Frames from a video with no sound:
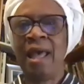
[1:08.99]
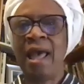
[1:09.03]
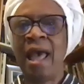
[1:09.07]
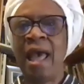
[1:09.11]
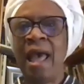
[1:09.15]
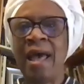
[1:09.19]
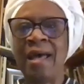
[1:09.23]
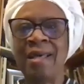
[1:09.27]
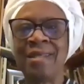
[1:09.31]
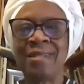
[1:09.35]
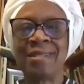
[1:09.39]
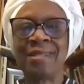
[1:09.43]

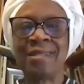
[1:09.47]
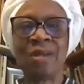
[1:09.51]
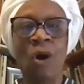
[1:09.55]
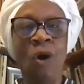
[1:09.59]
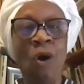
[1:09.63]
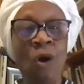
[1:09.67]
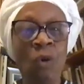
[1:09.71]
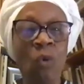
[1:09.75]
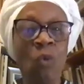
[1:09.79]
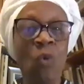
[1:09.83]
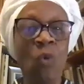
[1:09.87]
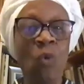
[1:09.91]
as
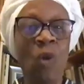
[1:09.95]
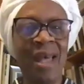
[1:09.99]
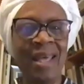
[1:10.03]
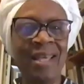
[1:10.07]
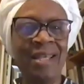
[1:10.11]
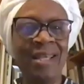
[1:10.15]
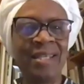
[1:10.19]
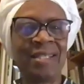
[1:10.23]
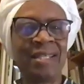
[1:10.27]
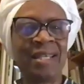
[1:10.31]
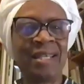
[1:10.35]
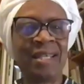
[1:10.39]

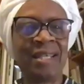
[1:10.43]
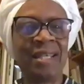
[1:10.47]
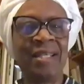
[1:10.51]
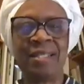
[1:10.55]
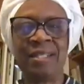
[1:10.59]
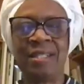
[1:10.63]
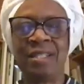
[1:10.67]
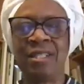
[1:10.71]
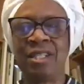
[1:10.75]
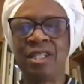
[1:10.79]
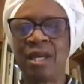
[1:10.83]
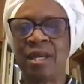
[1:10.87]
always,
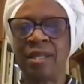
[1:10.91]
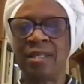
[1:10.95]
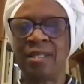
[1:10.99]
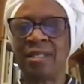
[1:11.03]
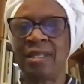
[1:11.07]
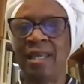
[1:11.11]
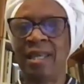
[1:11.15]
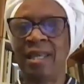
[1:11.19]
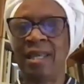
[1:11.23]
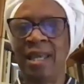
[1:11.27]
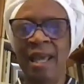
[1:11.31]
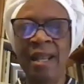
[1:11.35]
is
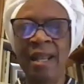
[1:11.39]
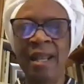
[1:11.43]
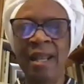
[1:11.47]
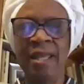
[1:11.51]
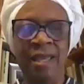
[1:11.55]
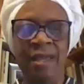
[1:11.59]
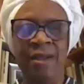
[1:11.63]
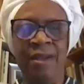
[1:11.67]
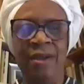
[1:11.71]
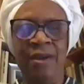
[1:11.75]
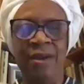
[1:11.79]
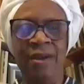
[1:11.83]
just getting
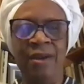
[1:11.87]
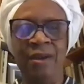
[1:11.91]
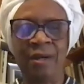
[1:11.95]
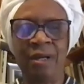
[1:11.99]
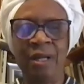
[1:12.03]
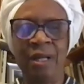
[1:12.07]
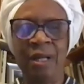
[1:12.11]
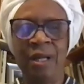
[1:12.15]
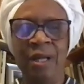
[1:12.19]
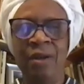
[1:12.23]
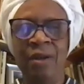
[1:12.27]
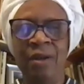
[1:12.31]
here,
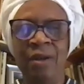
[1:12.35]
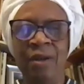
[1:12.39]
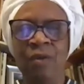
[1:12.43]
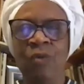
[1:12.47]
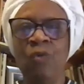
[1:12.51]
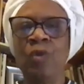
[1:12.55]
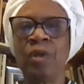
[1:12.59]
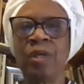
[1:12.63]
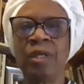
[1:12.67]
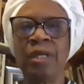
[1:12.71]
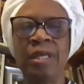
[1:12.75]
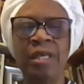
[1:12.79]

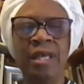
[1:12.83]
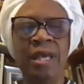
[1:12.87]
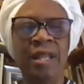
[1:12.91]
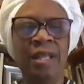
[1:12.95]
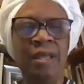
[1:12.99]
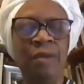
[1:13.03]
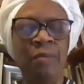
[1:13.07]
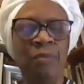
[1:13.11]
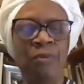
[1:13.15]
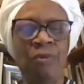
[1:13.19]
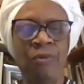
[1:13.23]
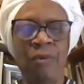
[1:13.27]
really
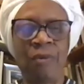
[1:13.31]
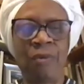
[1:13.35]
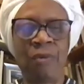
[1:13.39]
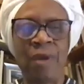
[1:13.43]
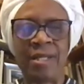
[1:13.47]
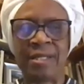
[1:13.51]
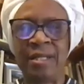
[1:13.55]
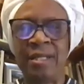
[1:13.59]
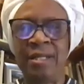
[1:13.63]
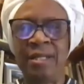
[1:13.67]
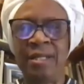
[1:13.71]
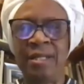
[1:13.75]
getting
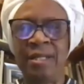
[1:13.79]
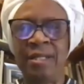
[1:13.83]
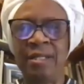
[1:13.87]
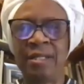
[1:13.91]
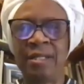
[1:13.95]
present